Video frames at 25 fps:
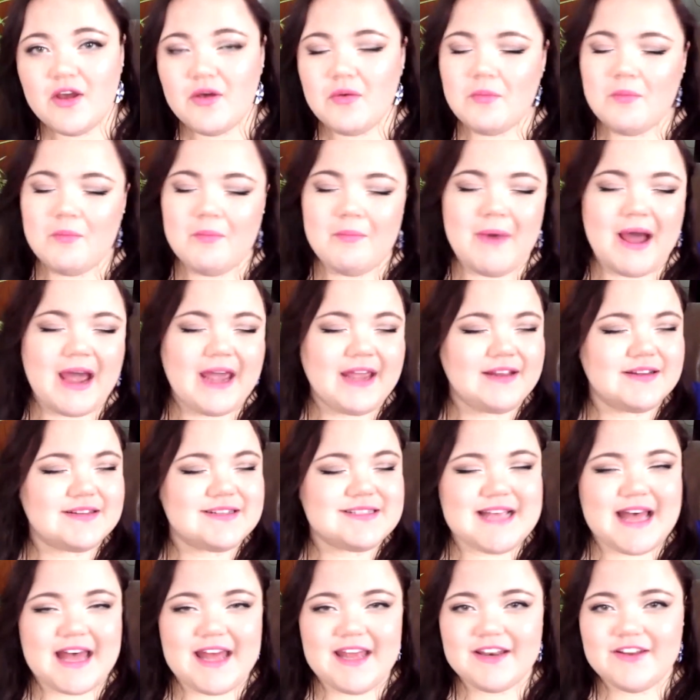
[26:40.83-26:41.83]

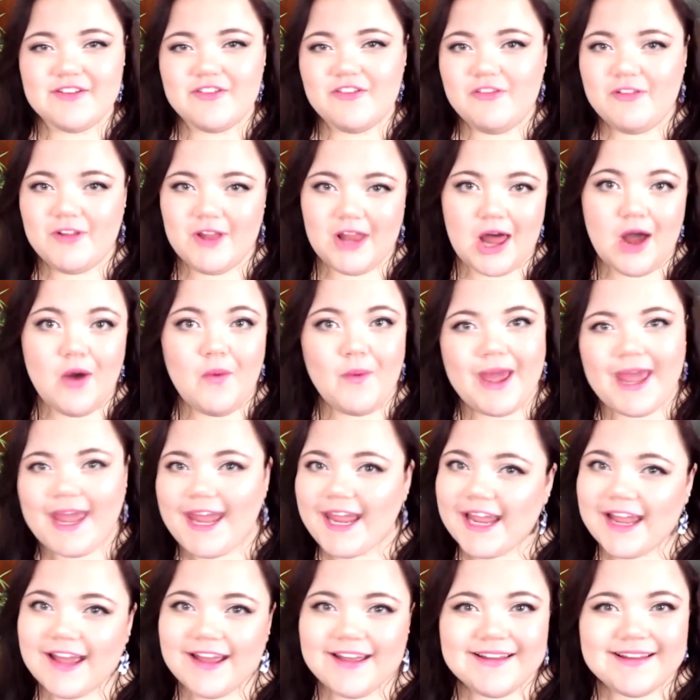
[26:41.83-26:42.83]
mindset flowing.
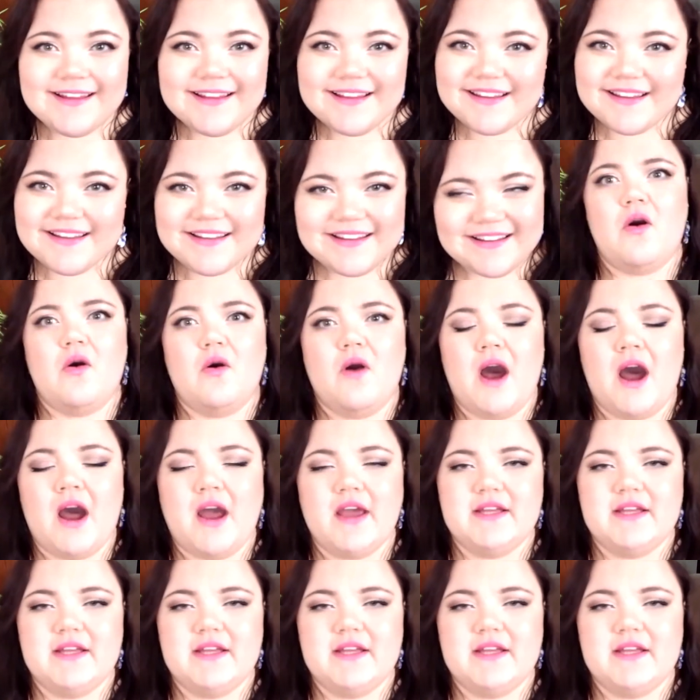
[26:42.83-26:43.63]
I